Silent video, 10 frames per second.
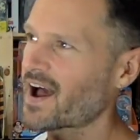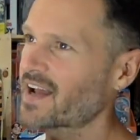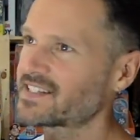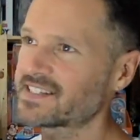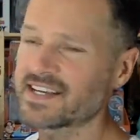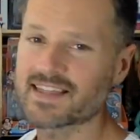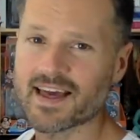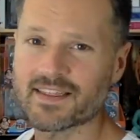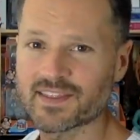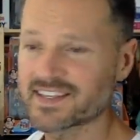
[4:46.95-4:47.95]
I see
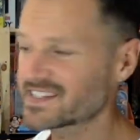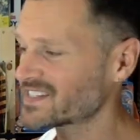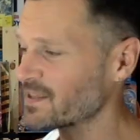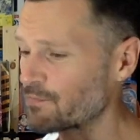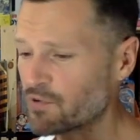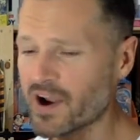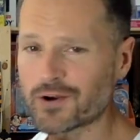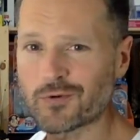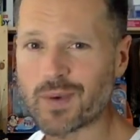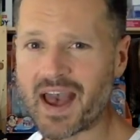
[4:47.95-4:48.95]
that this is the
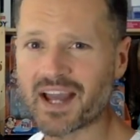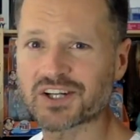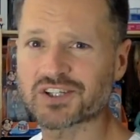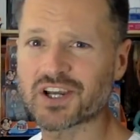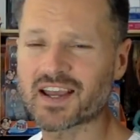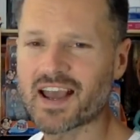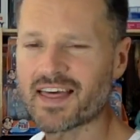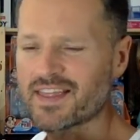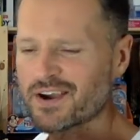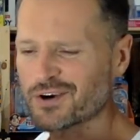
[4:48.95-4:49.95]
brand new packaging.
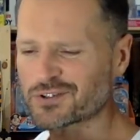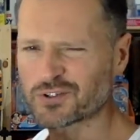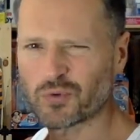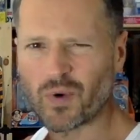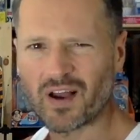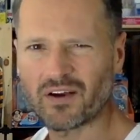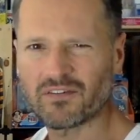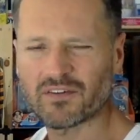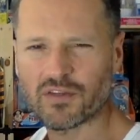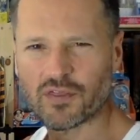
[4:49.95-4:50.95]
They're
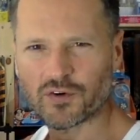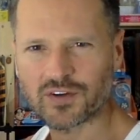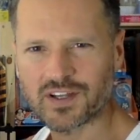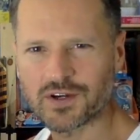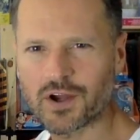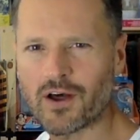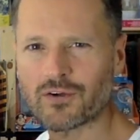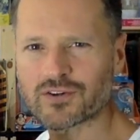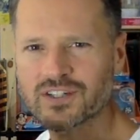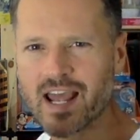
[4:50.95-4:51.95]
$12 or
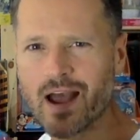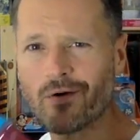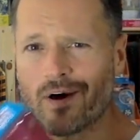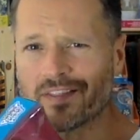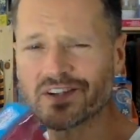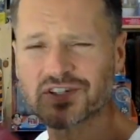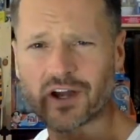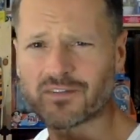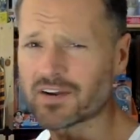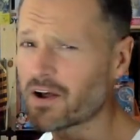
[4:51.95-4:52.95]
$13 now on the
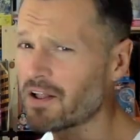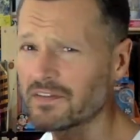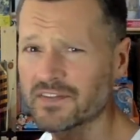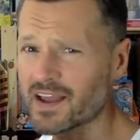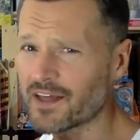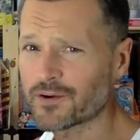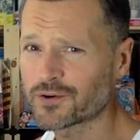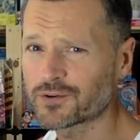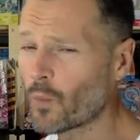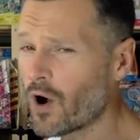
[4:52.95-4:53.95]
shelf at all of the
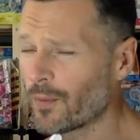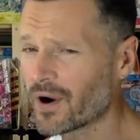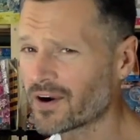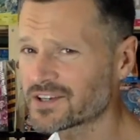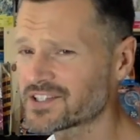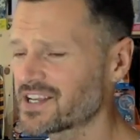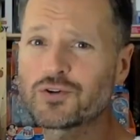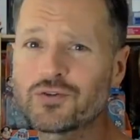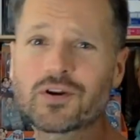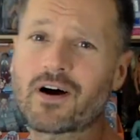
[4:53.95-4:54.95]
other Walmarts.
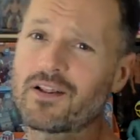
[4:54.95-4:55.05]
$2